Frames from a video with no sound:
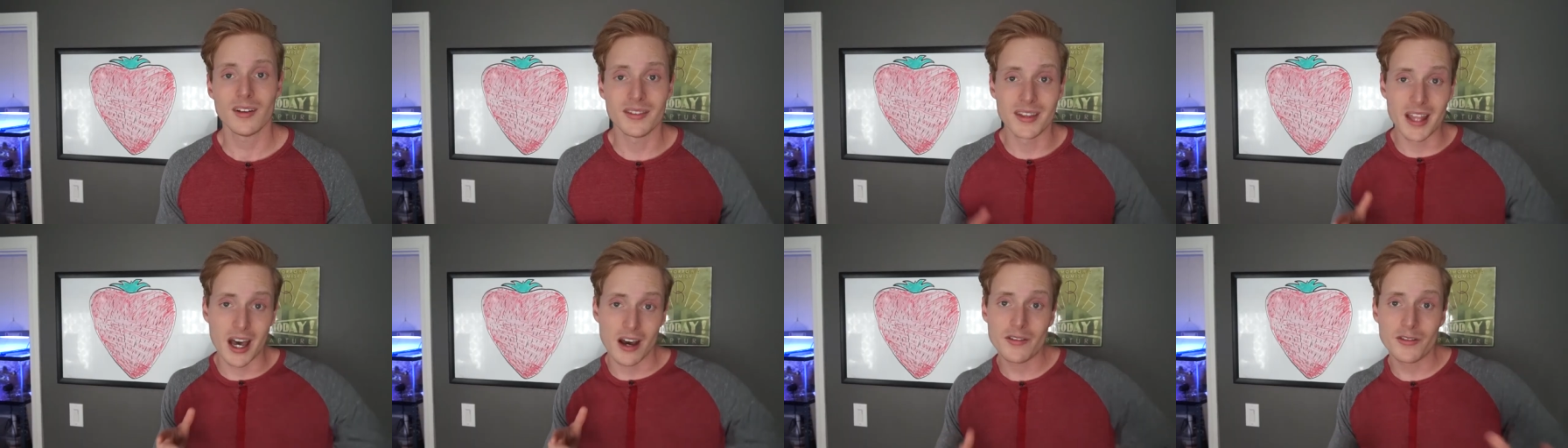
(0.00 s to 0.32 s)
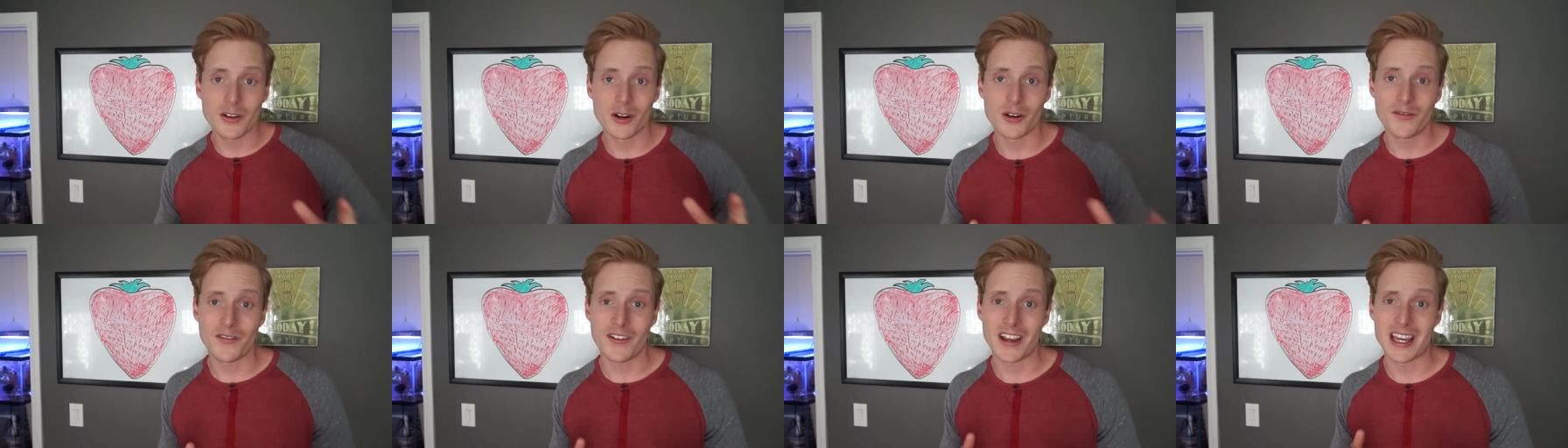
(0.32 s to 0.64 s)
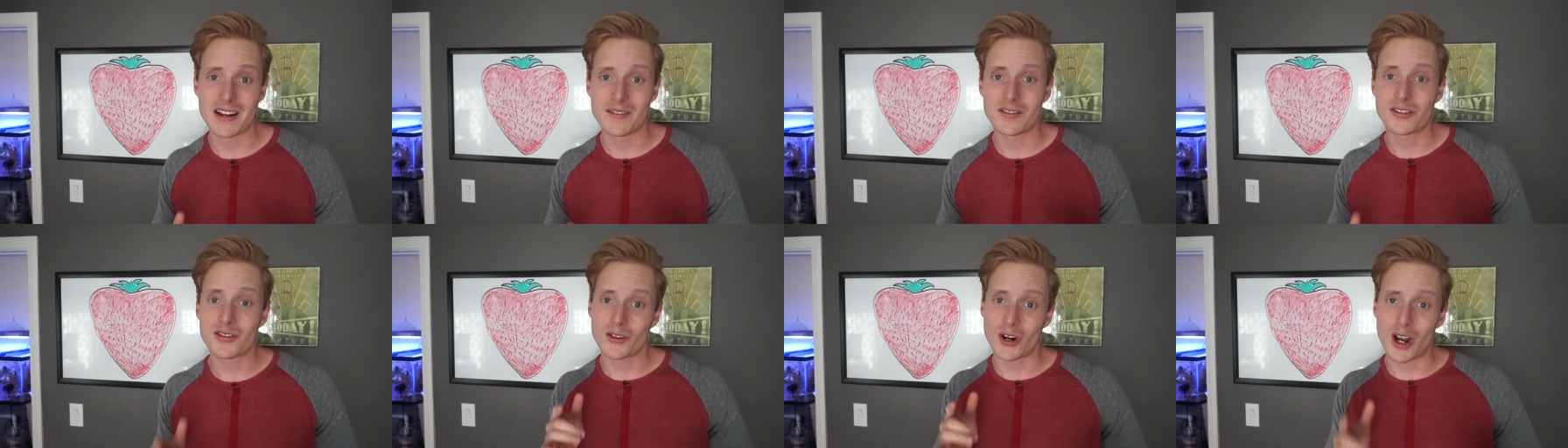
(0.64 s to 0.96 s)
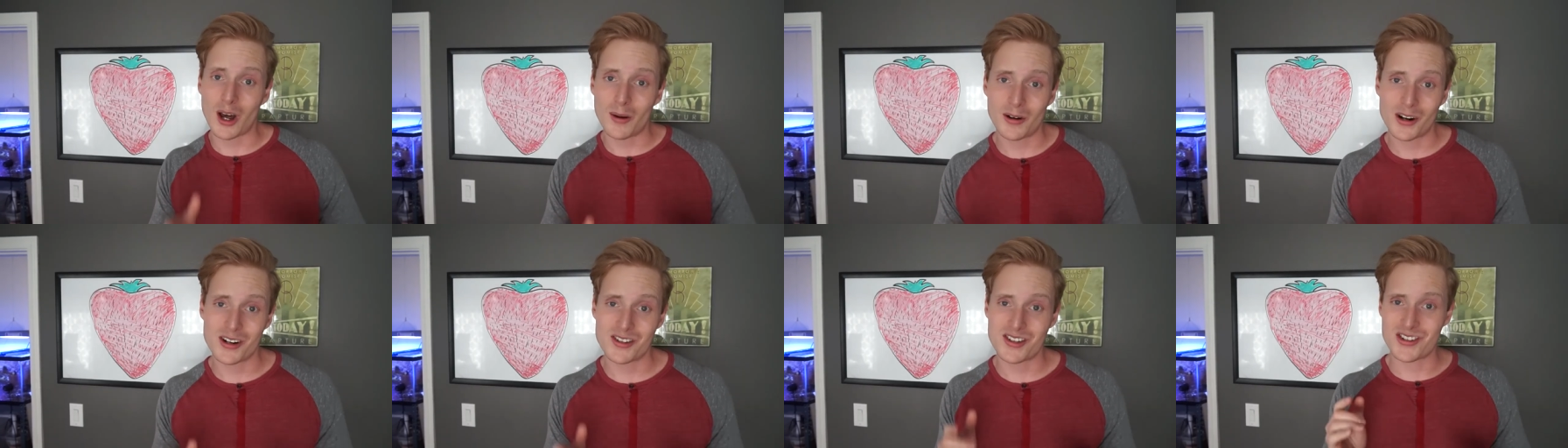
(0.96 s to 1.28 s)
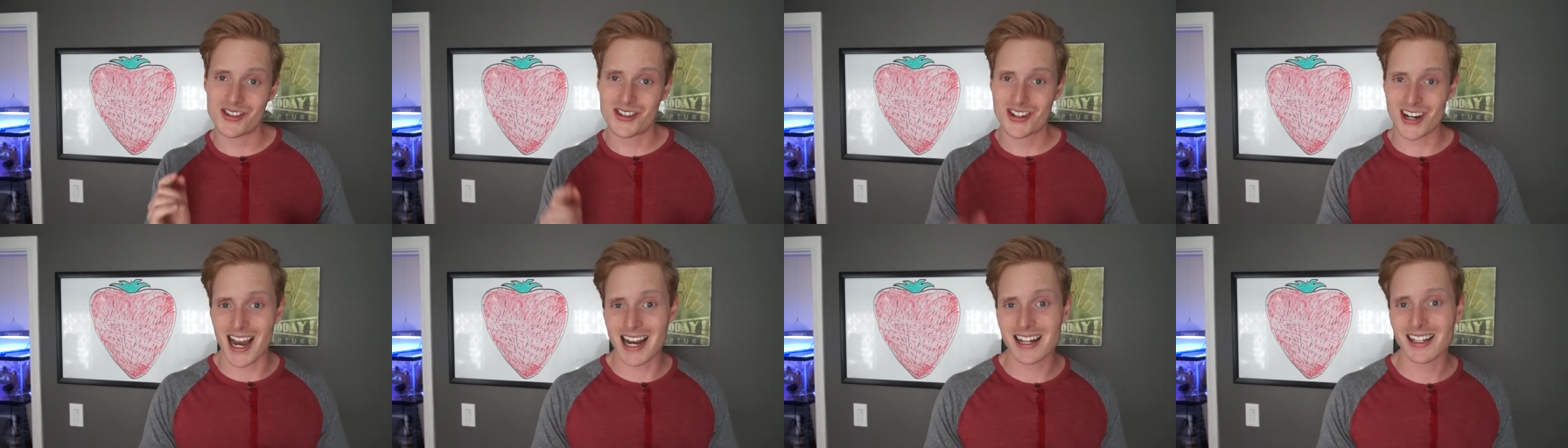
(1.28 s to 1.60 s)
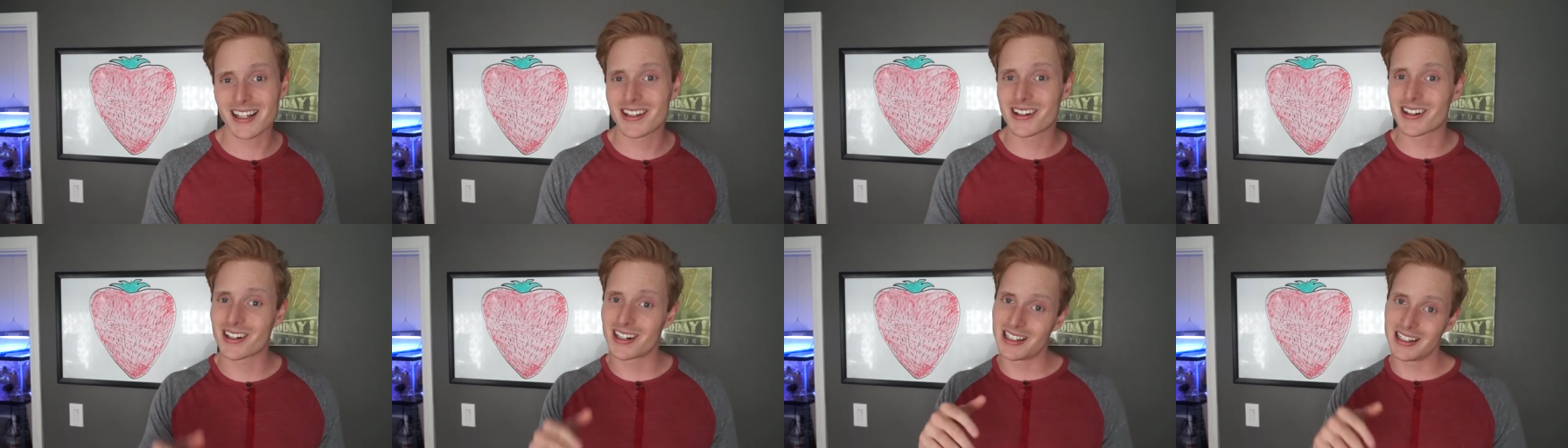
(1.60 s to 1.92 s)
Now, if you're a fan of strawberries and
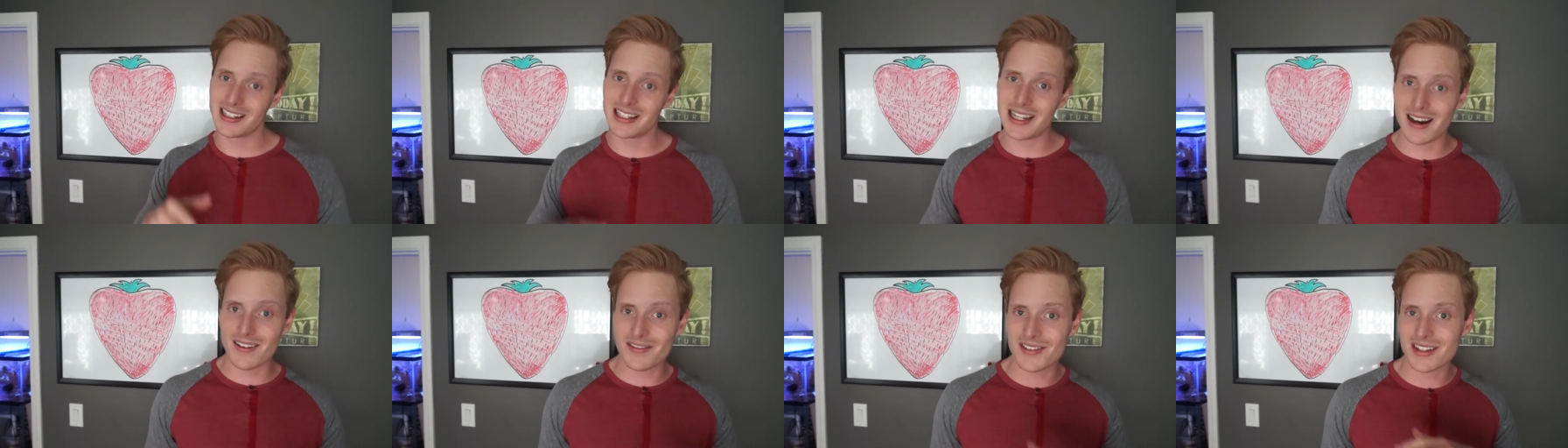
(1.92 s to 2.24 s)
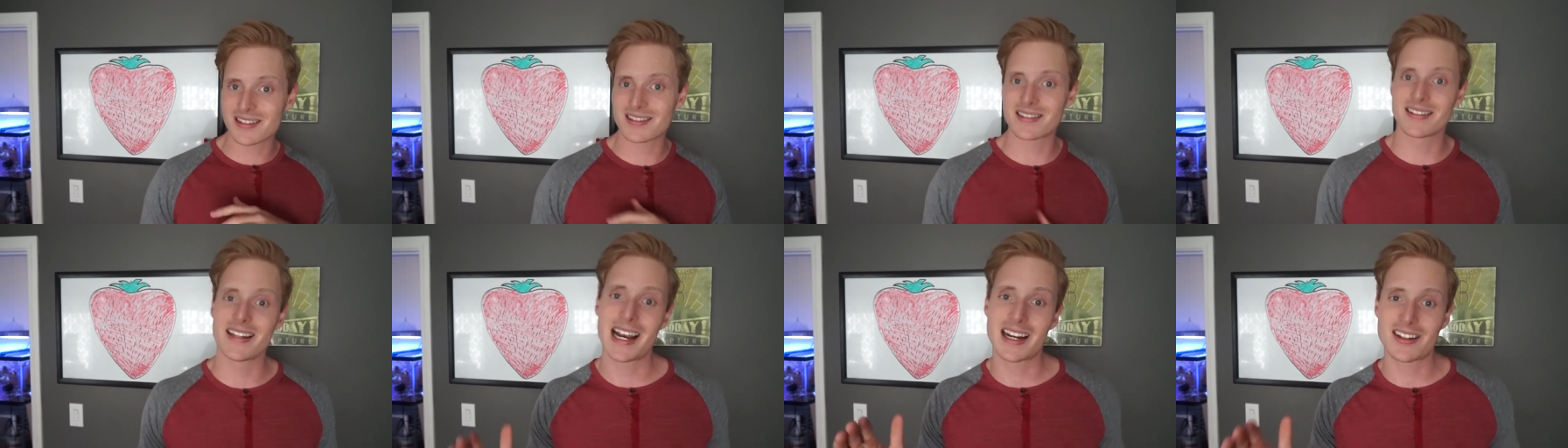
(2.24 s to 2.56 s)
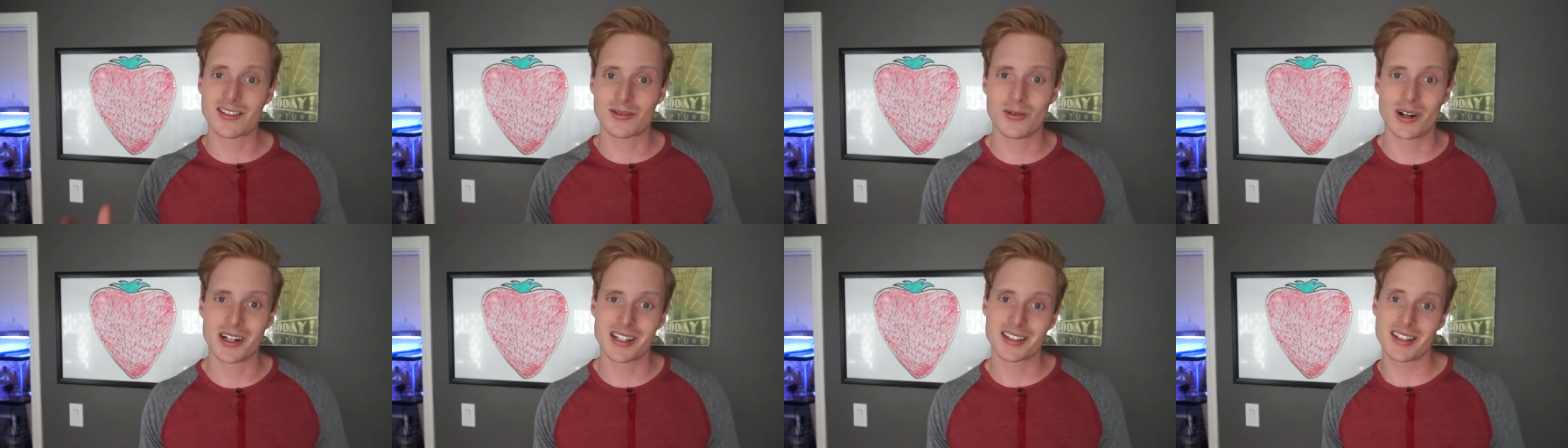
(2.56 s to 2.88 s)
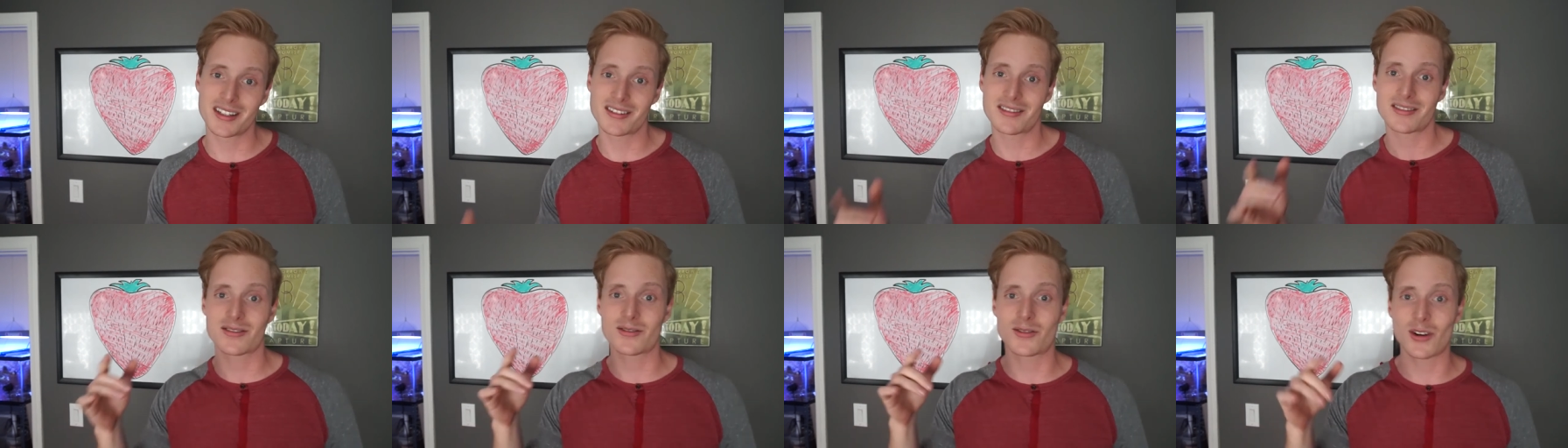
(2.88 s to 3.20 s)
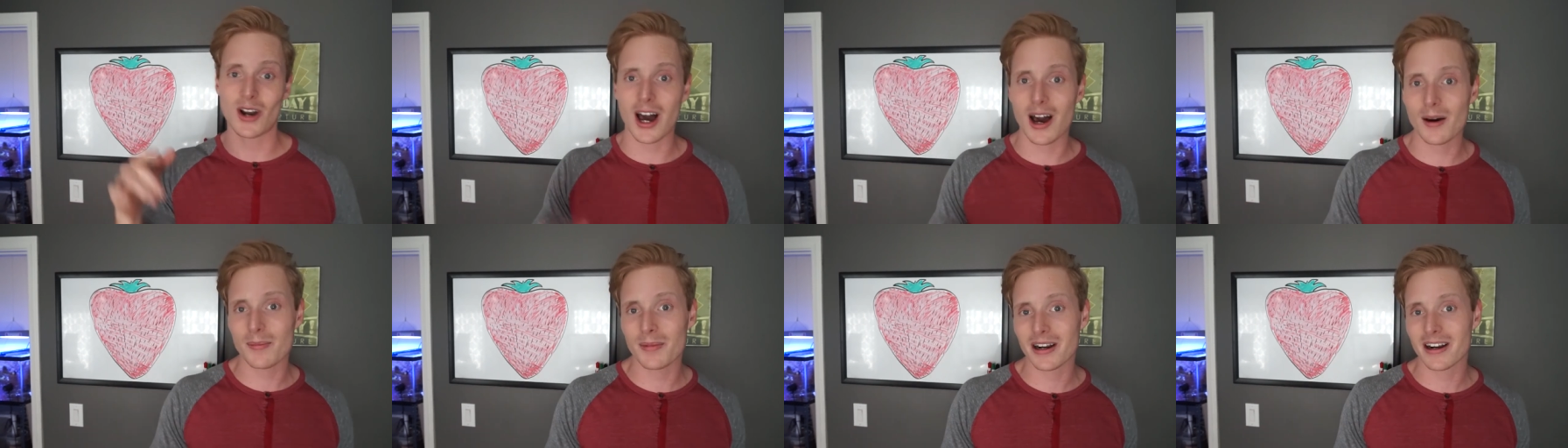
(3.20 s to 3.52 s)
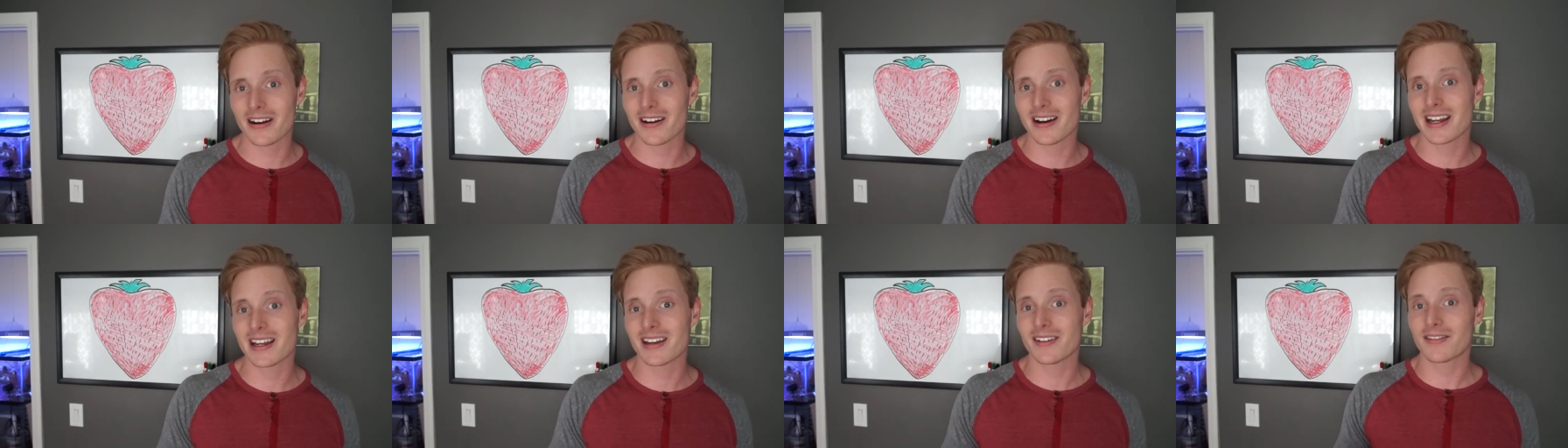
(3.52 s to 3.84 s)
chocolate, you're gonna love this next one, This
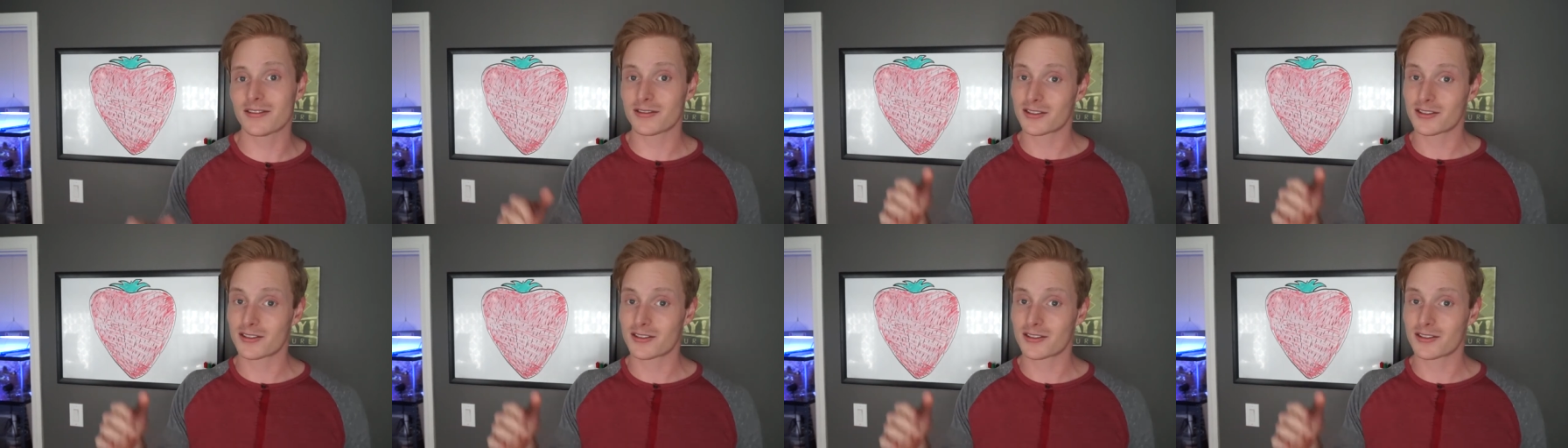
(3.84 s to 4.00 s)
strawberry